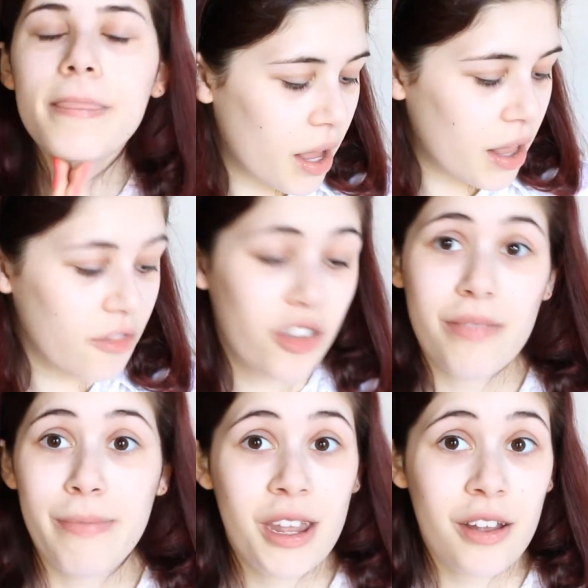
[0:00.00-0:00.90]
And I've
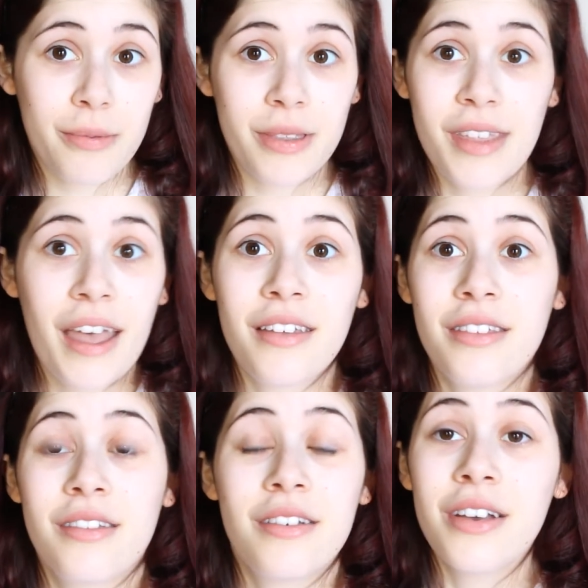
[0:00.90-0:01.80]
just been
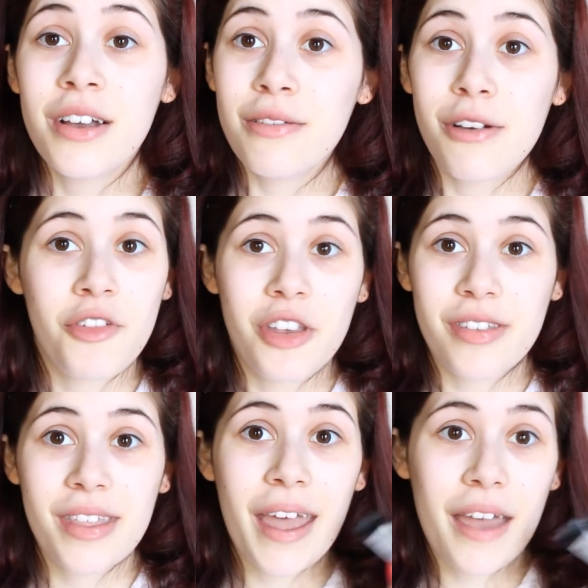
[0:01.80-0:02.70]
obsessed with
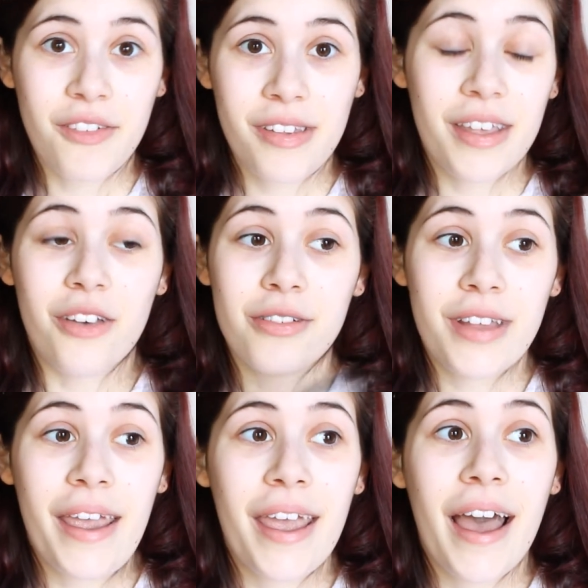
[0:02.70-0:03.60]
using it every single
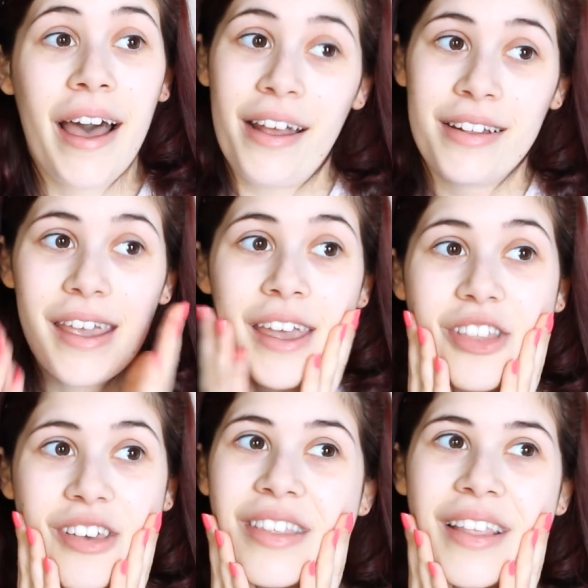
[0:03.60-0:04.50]
day, and it
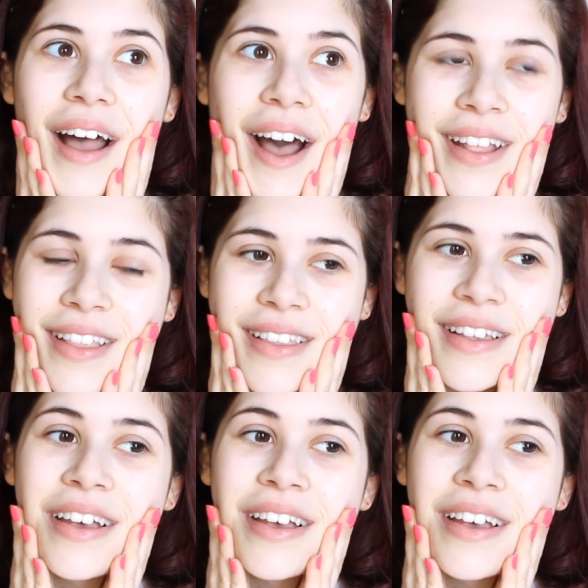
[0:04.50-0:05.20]
just adds